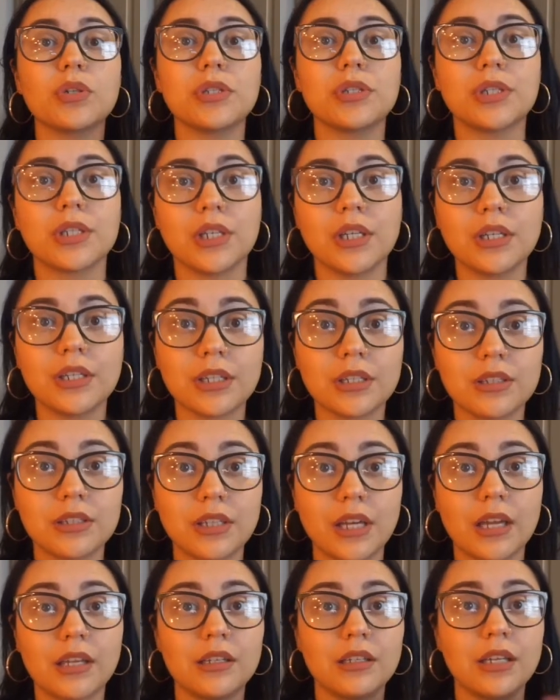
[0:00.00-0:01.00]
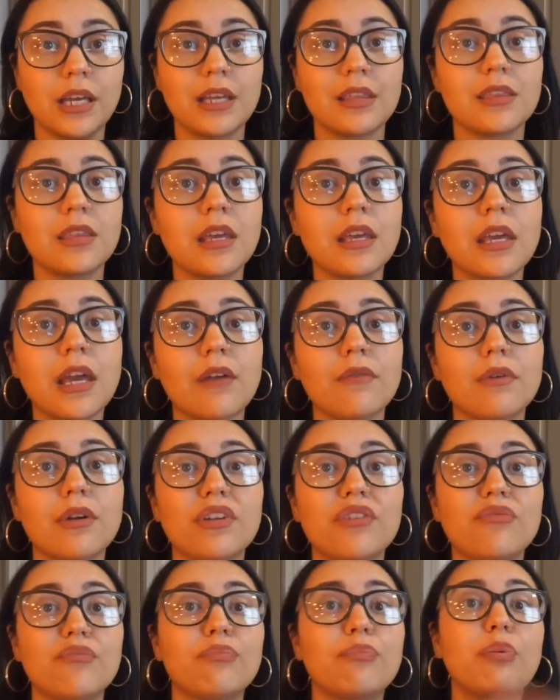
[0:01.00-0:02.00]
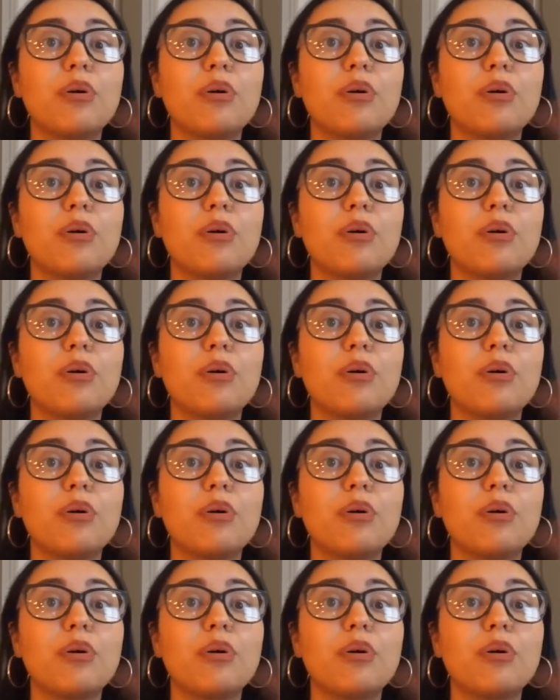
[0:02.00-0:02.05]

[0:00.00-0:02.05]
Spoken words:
a certain extent, and I think I already